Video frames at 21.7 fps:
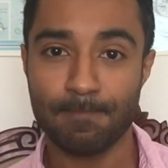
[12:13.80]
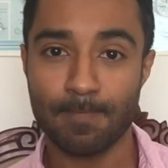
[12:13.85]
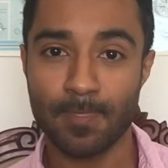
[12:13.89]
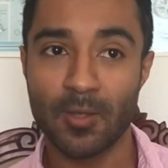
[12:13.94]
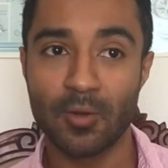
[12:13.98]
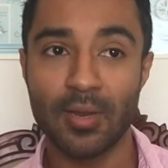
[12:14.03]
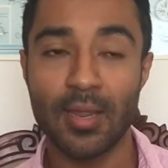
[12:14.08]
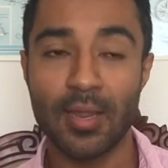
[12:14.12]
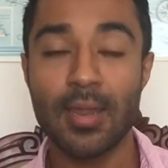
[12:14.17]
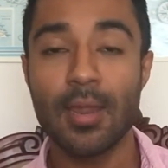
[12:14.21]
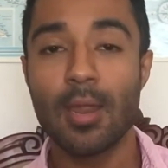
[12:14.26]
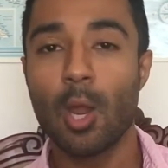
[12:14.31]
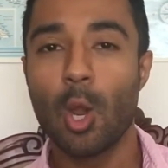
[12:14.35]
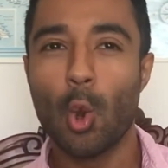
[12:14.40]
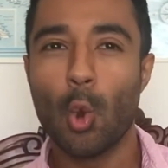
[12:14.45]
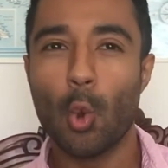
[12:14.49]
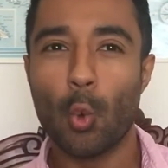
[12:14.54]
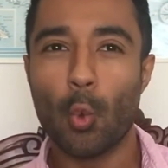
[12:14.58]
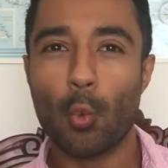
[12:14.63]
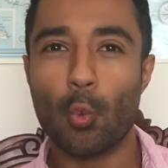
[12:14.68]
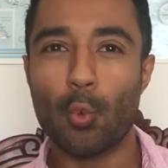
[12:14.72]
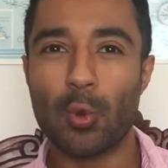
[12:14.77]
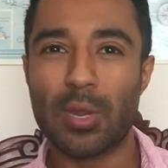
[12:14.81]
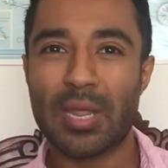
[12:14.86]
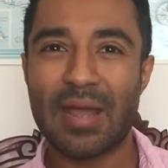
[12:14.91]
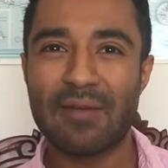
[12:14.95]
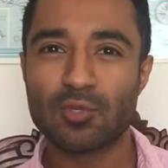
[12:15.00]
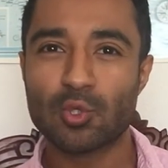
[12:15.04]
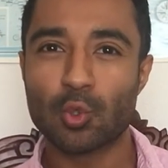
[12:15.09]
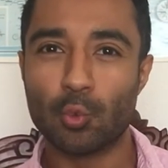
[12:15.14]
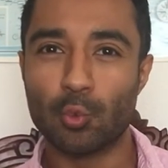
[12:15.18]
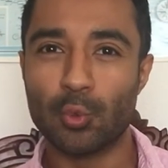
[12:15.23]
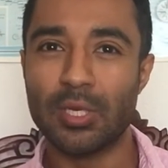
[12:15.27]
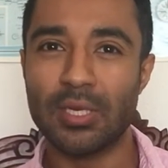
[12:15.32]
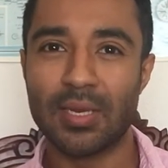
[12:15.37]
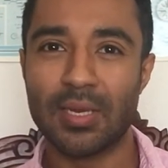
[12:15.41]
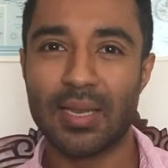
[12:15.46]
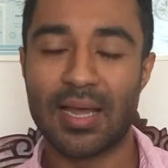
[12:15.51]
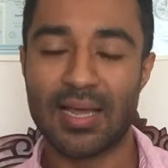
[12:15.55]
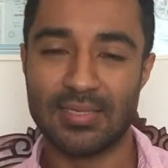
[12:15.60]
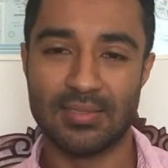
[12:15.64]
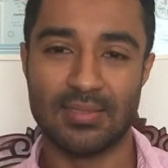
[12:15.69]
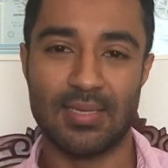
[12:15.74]
Okay? We have to
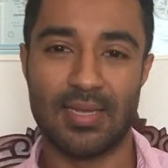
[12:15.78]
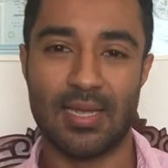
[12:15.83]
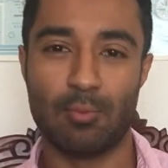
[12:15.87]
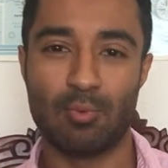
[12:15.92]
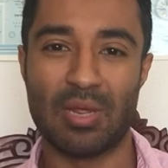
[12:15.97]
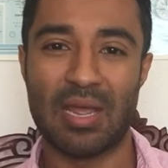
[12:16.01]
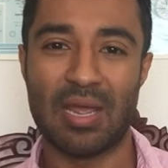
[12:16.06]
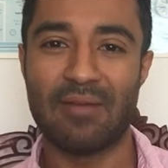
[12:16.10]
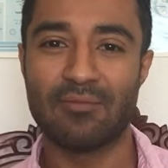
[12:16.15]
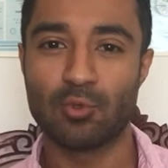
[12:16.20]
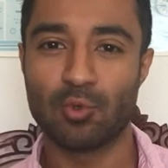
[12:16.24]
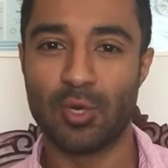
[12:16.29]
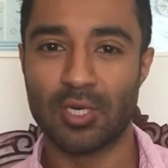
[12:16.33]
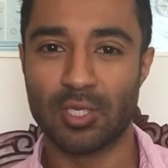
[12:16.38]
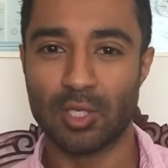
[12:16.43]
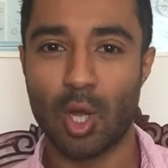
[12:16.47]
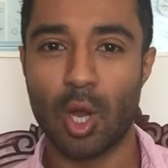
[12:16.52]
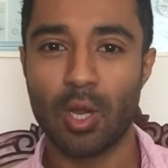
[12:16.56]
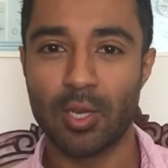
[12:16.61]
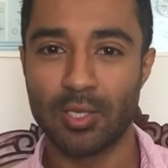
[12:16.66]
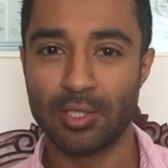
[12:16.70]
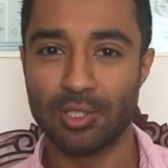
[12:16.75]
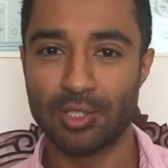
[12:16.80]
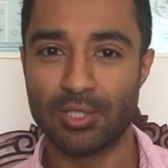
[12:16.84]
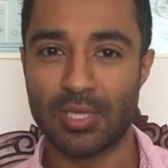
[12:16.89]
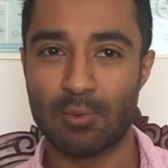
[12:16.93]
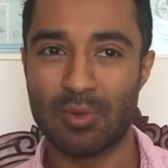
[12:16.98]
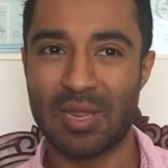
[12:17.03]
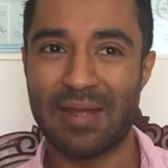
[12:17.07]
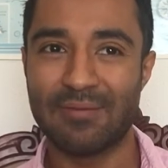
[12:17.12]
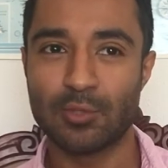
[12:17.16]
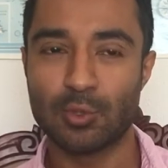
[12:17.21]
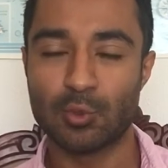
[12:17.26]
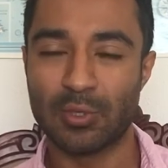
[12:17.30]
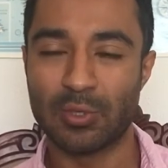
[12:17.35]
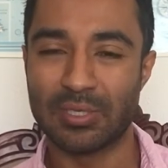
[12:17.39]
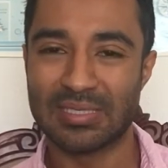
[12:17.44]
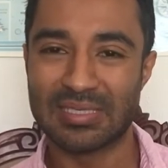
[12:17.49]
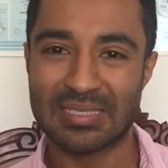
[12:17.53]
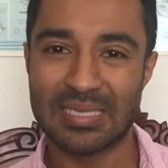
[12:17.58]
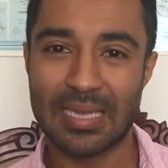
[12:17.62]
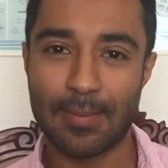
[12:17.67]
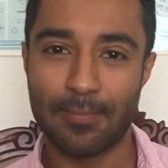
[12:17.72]
realize that. We have to acknowledge that. We have to
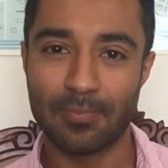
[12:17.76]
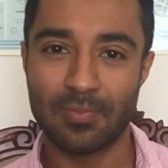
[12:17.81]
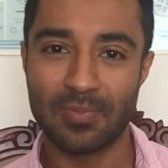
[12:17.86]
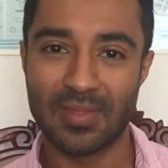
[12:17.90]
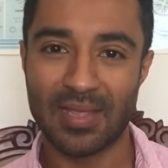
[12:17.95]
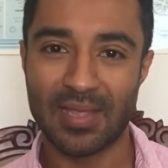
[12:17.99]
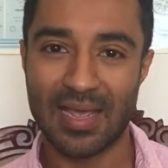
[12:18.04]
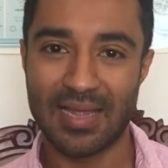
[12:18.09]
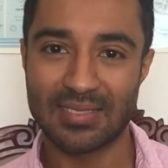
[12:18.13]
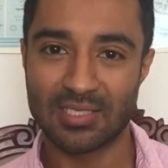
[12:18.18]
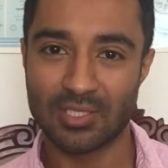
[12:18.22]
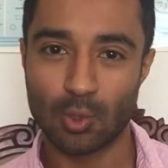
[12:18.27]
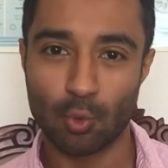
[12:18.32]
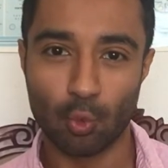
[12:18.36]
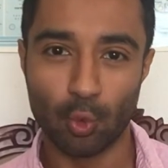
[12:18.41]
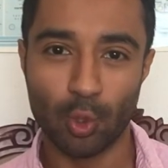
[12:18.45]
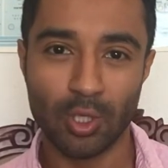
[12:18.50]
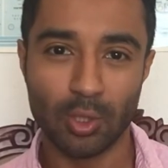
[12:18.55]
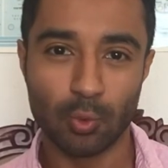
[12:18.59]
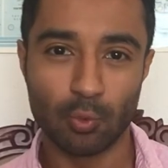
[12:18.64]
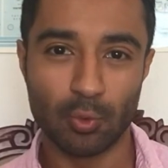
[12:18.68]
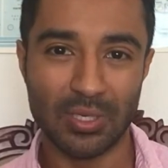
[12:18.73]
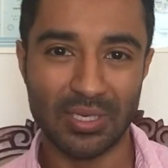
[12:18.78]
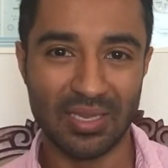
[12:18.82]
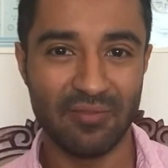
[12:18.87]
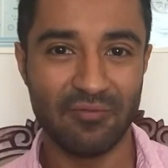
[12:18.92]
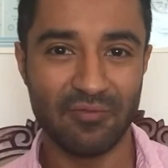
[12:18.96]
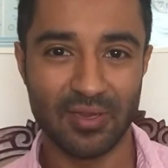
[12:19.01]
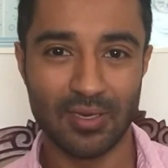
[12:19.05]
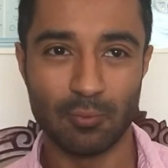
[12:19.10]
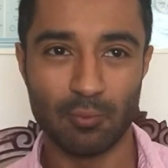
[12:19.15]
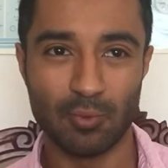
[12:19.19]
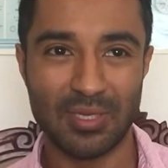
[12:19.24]
accept that's the world we live in.